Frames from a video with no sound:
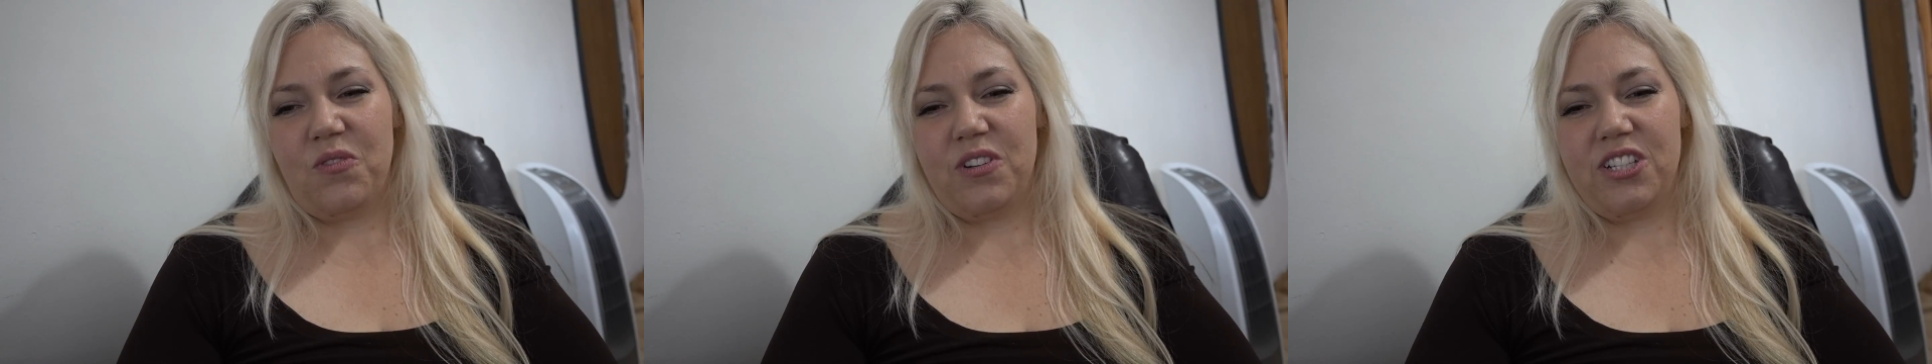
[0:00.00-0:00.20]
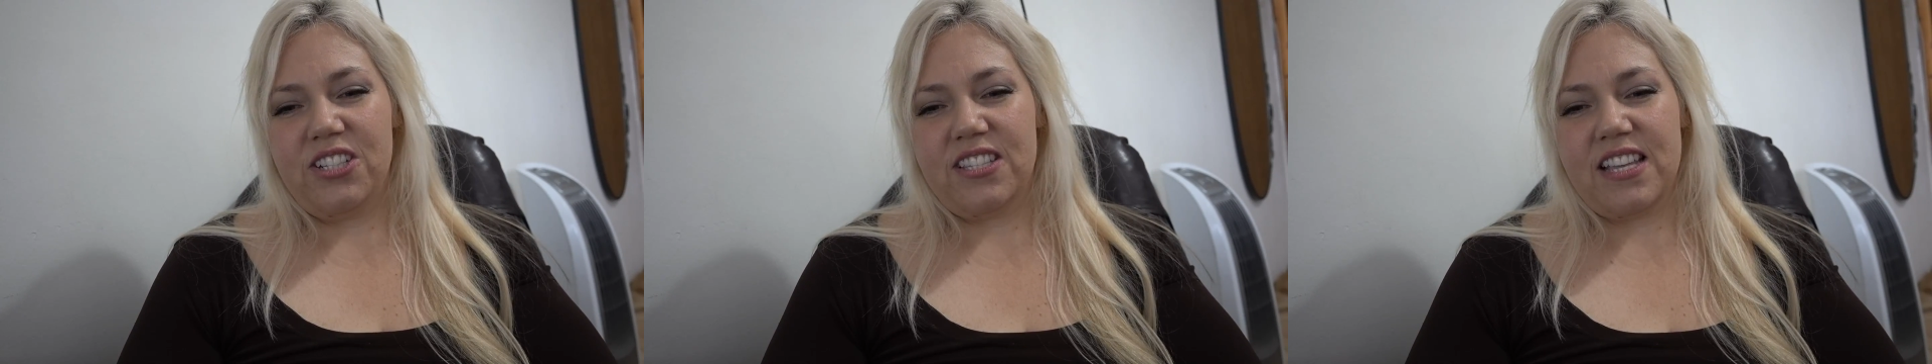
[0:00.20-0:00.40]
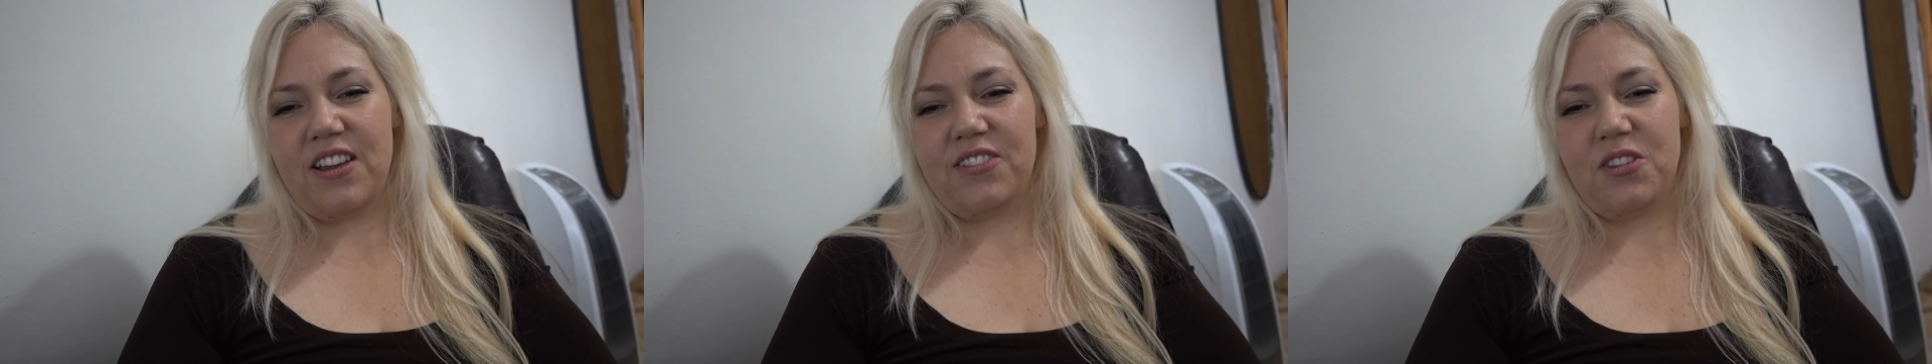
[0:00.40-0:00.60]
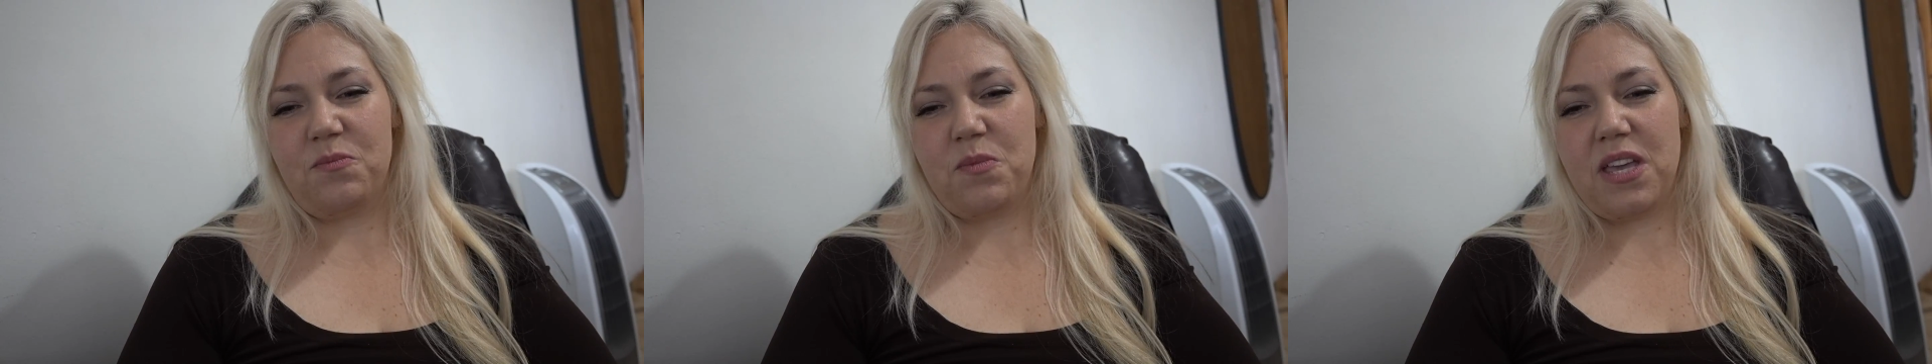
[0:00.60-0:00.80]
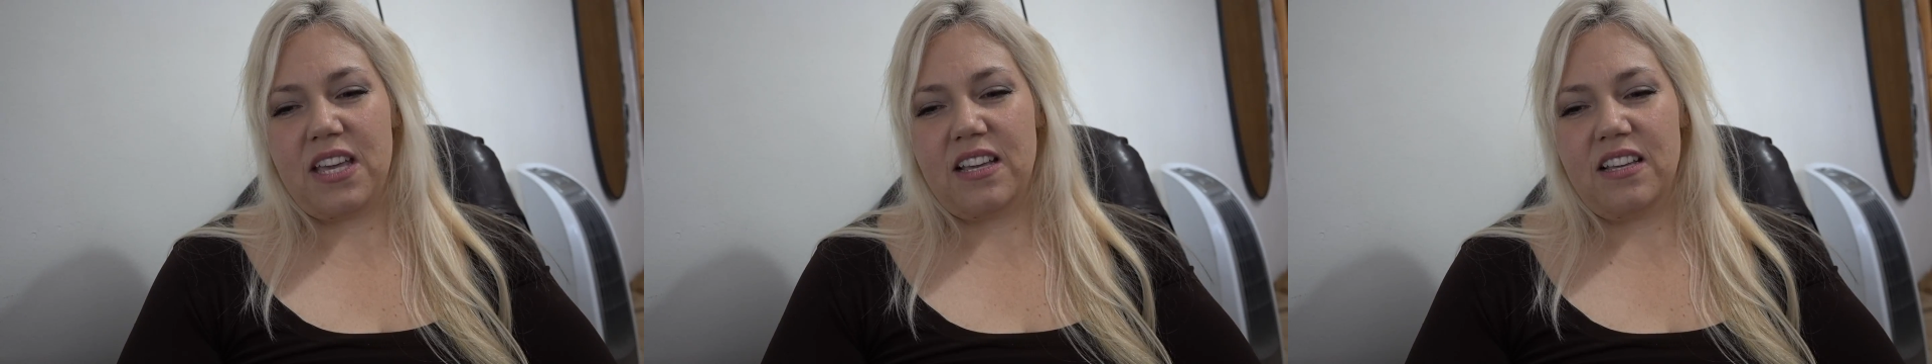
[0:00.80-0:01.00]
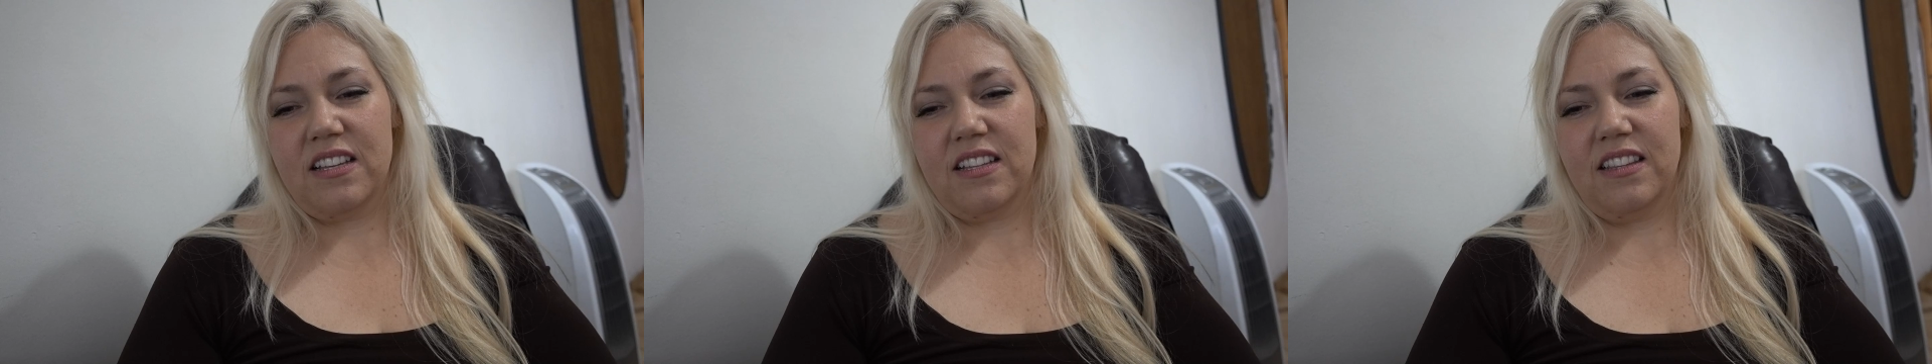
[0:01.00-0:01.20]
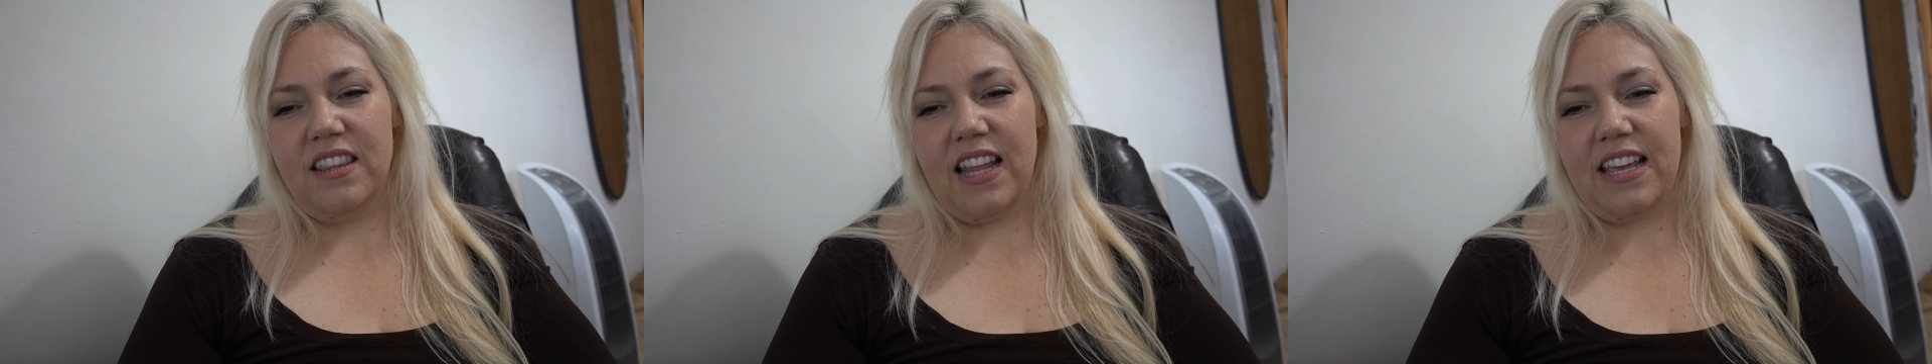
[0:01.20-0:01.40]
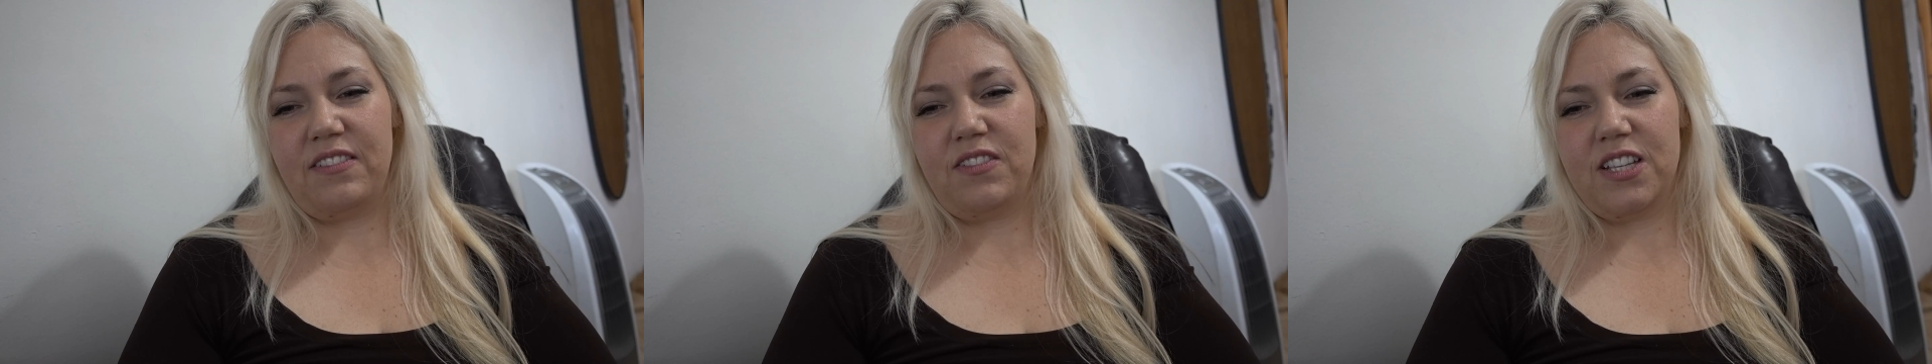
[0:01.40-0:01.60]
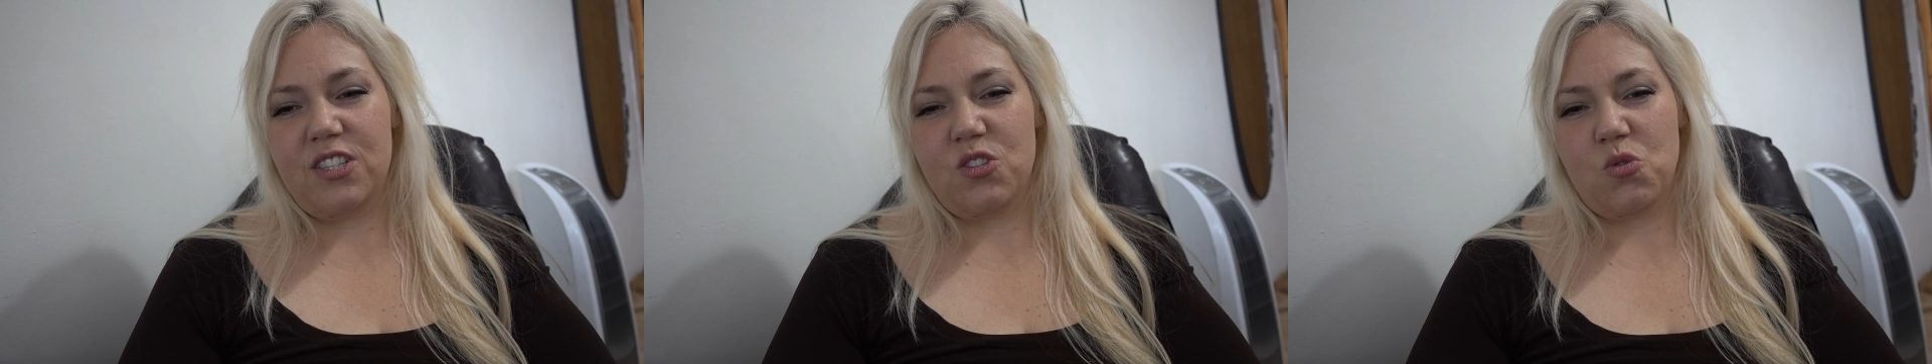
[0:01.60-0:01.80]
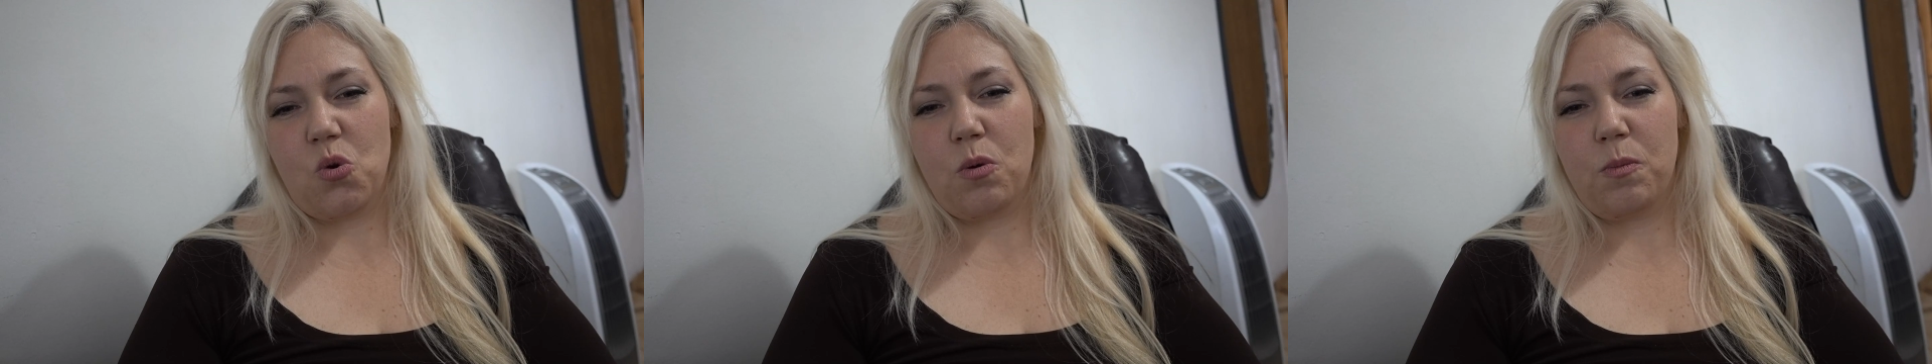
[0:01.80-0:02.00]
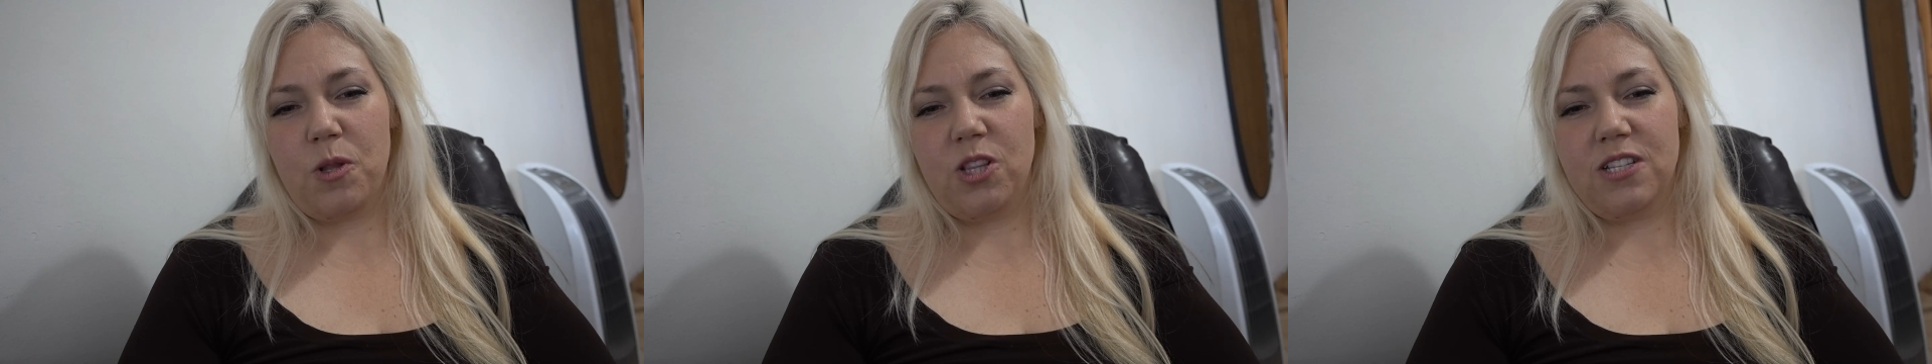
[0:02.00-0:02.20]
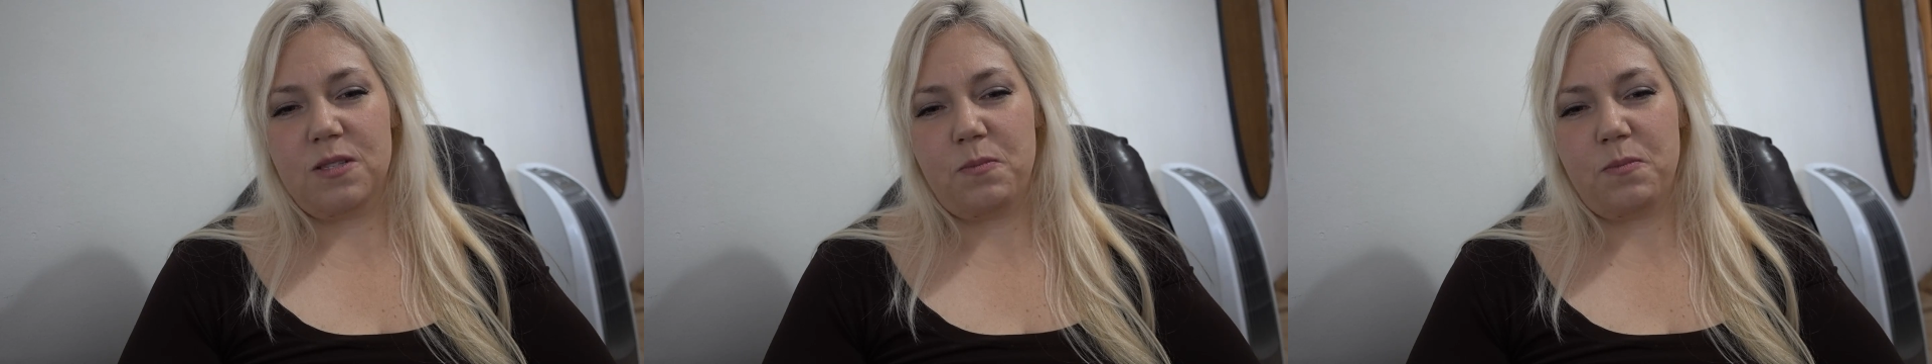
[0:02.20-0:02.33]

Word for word: We just have to make life as normal